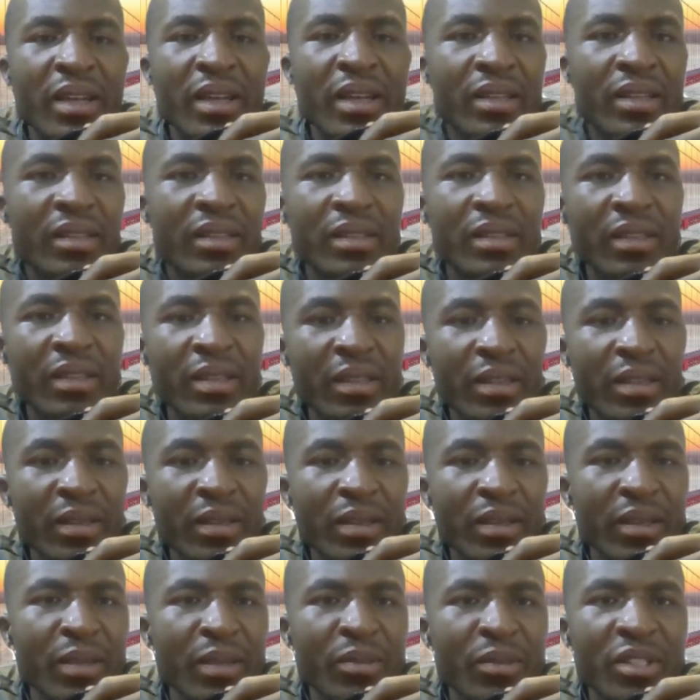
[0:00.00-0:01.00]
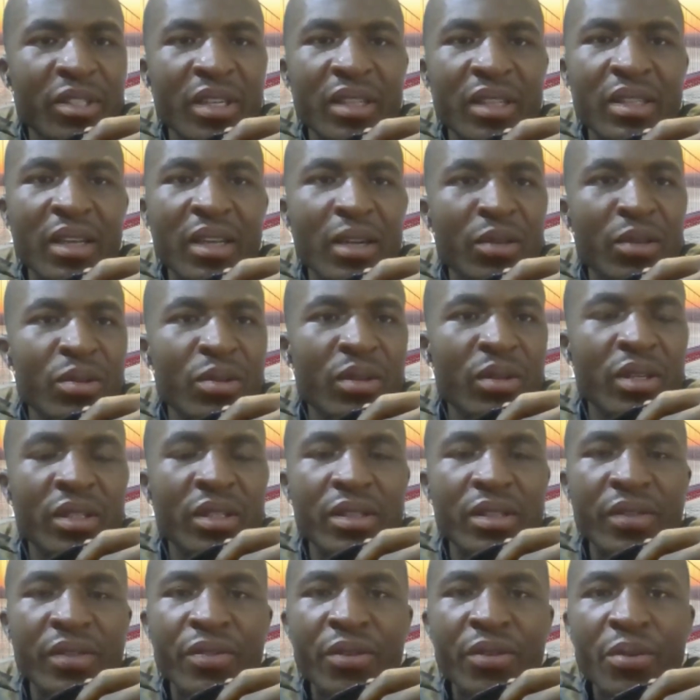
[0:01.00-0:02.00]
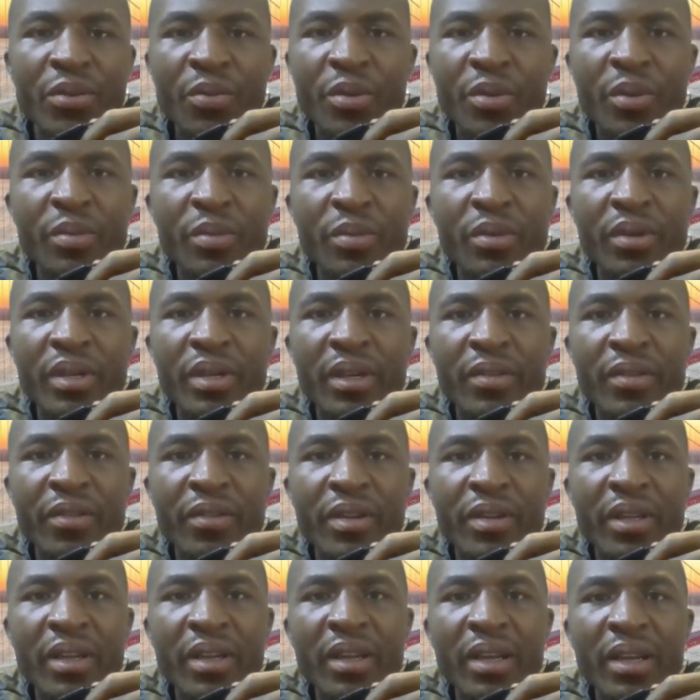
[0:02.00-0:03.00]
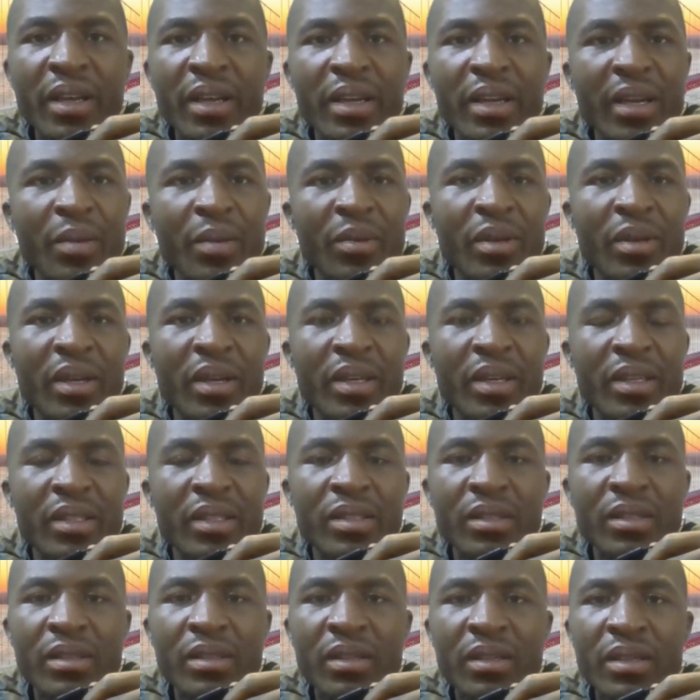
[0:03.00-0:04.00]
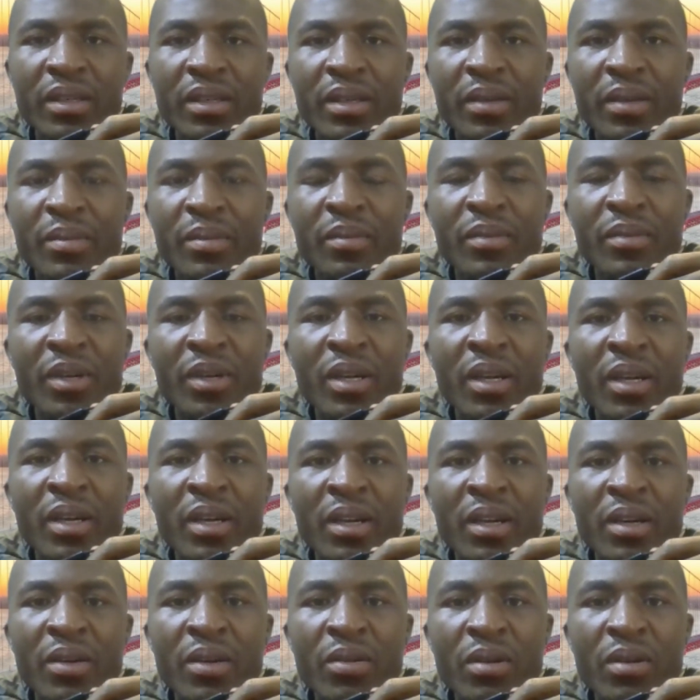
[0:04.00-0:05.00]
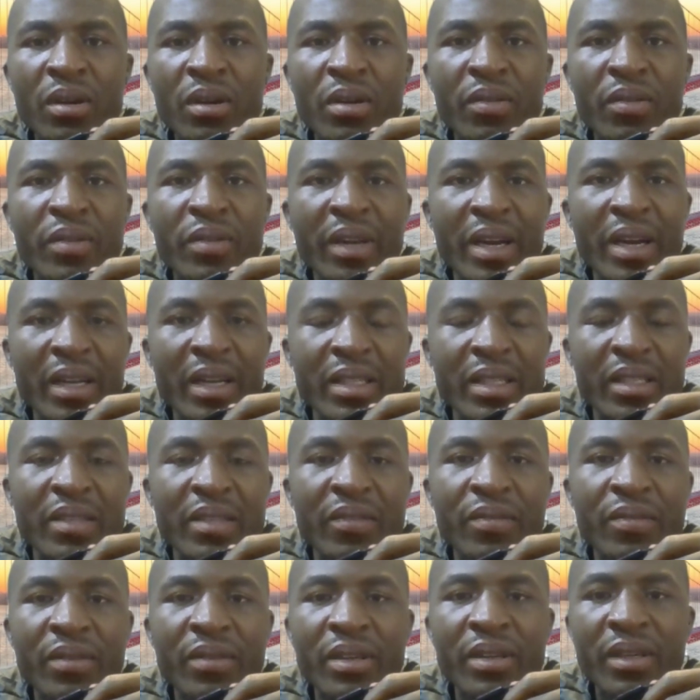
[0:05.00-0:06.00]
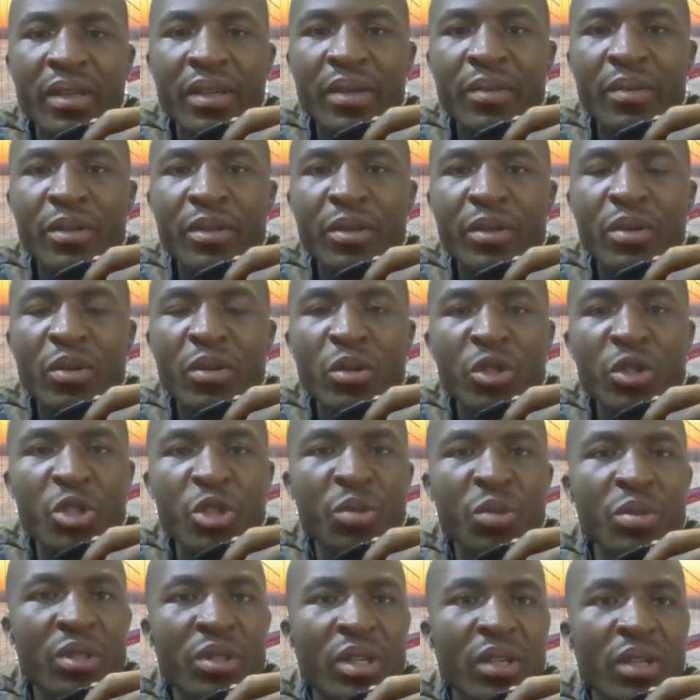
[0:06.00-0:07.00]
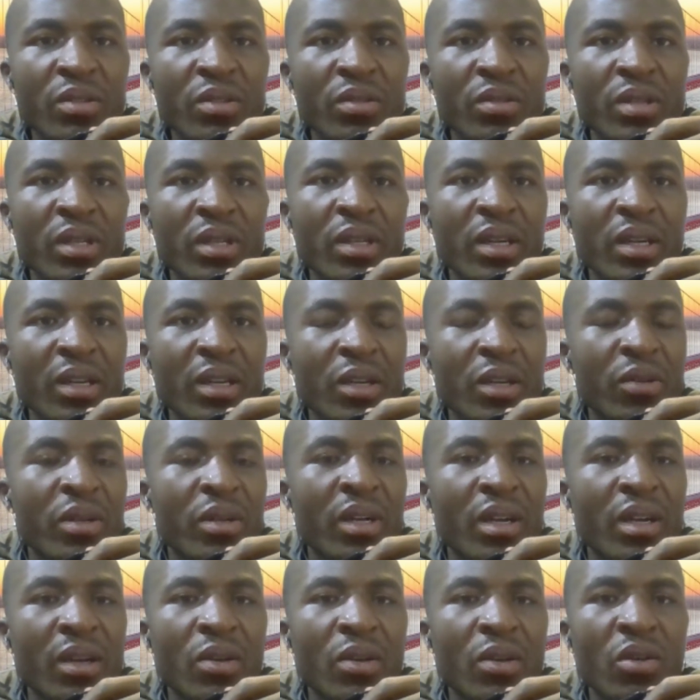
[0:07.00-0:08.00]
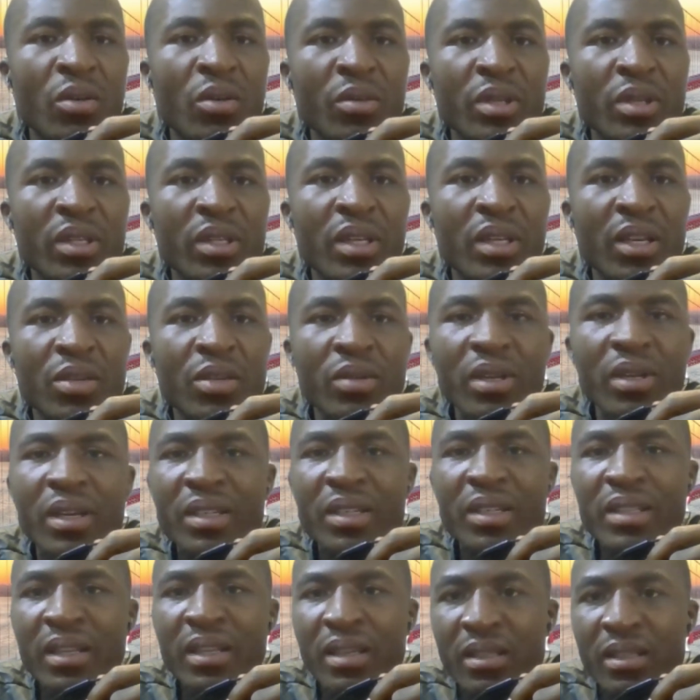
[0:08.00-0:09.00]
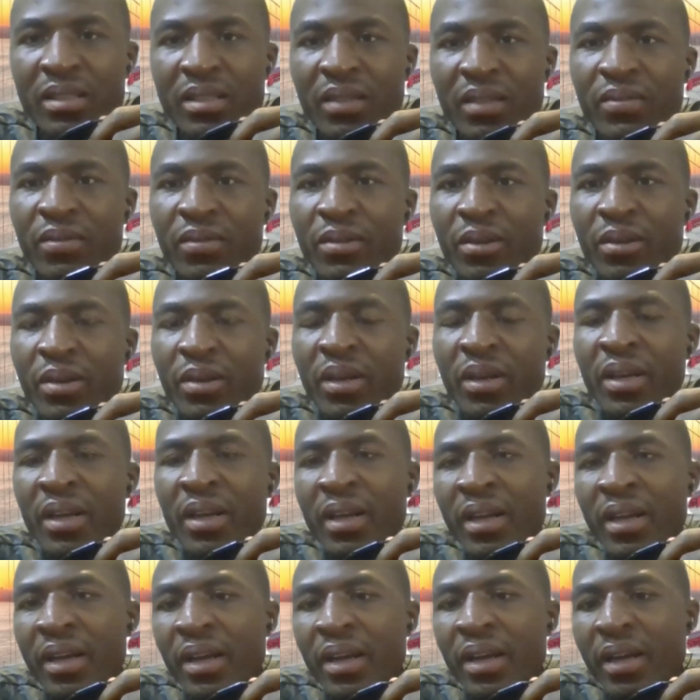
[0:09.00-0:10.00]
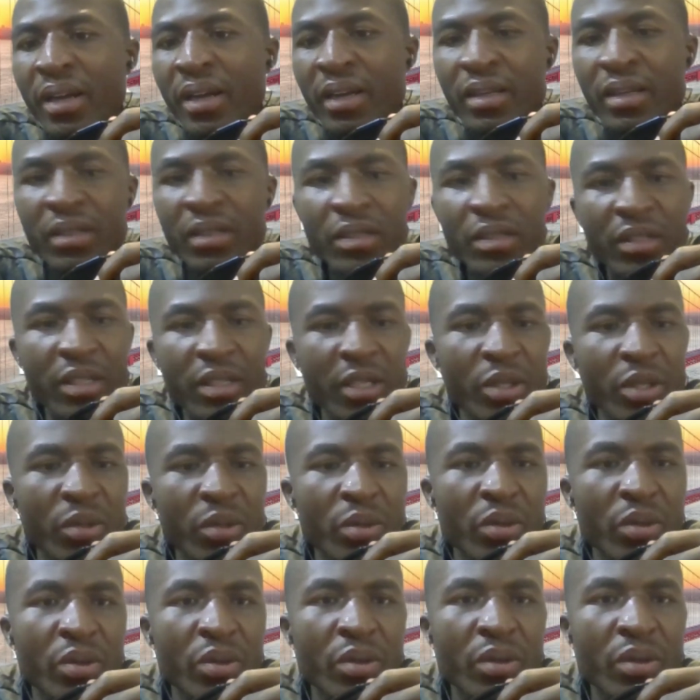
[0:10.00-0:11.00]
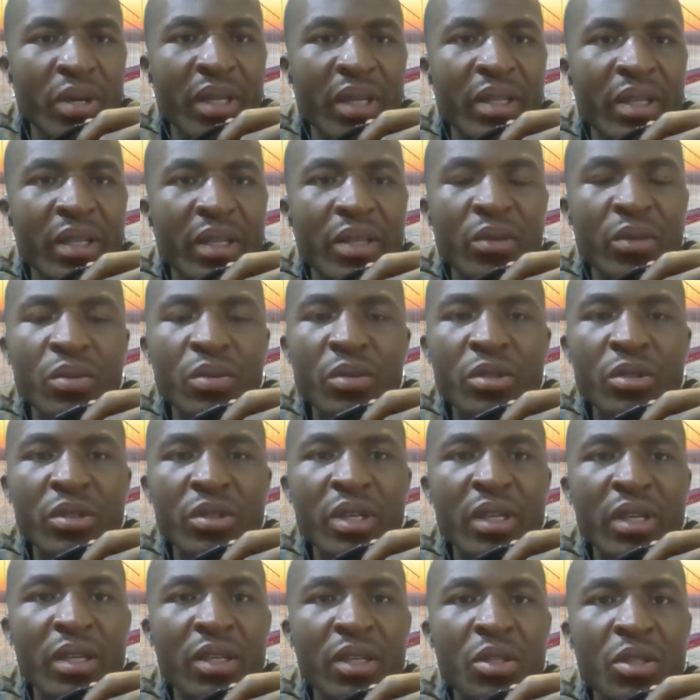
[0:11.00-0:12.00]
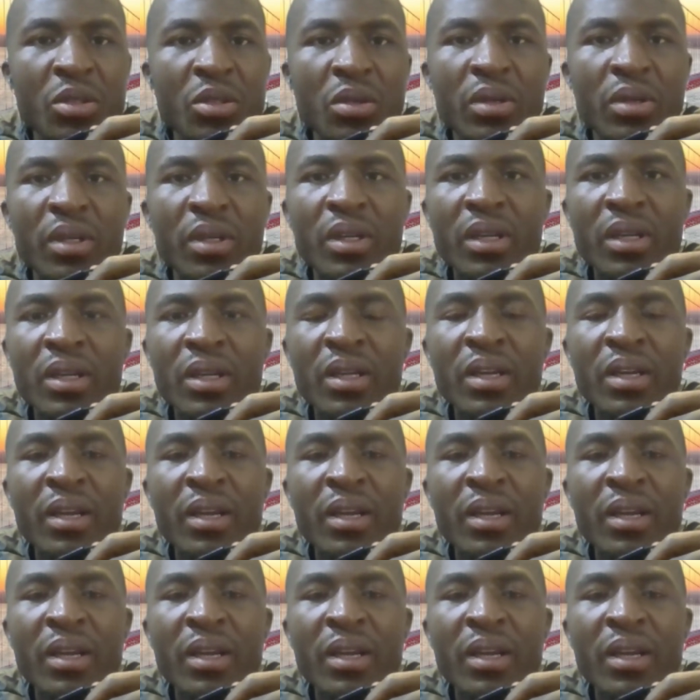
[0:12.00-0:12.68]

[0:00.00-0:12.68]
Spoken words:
that, let me just acknowledge a few people here. Fidelia Ayabila is one of the active, contributor to the Cardano Ghana community, as well as Nana Safo and Seidu, who I think will join us shortly,